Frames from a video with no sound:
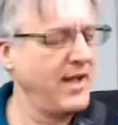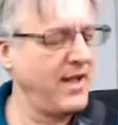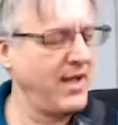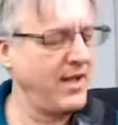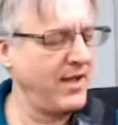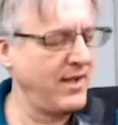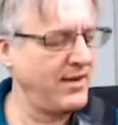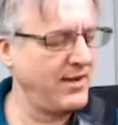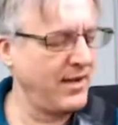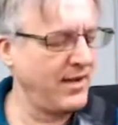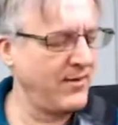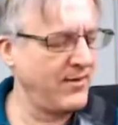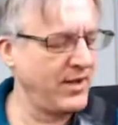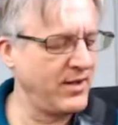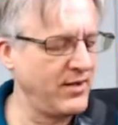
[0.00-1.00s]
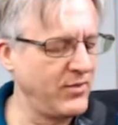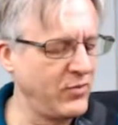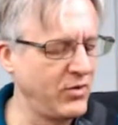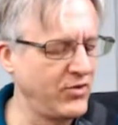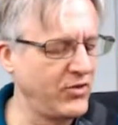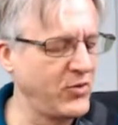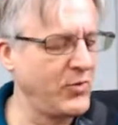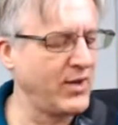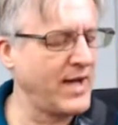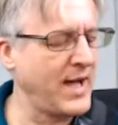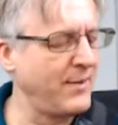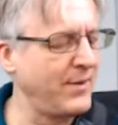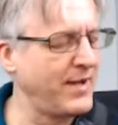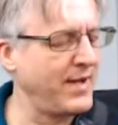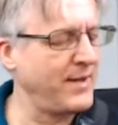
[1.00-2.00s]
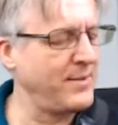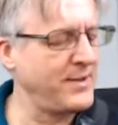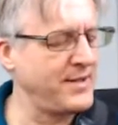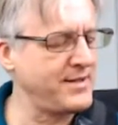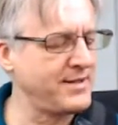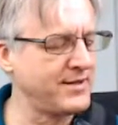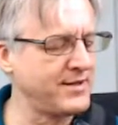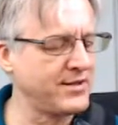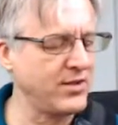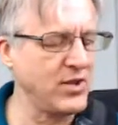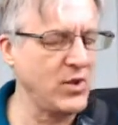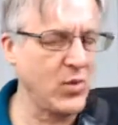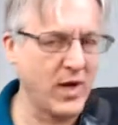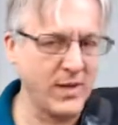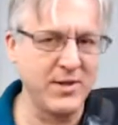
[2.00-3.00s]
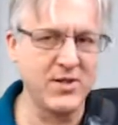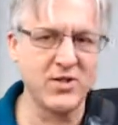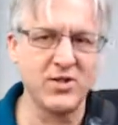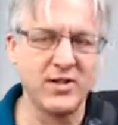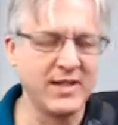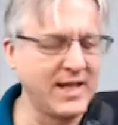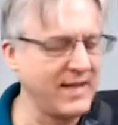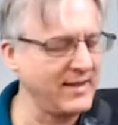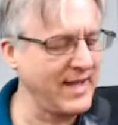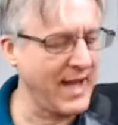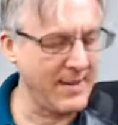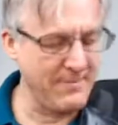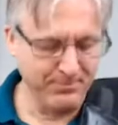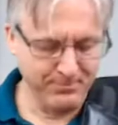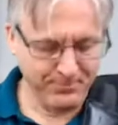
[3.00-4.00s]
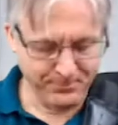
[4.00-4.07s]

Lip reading: and then real super complicated pieces. So you want to be sure you get that.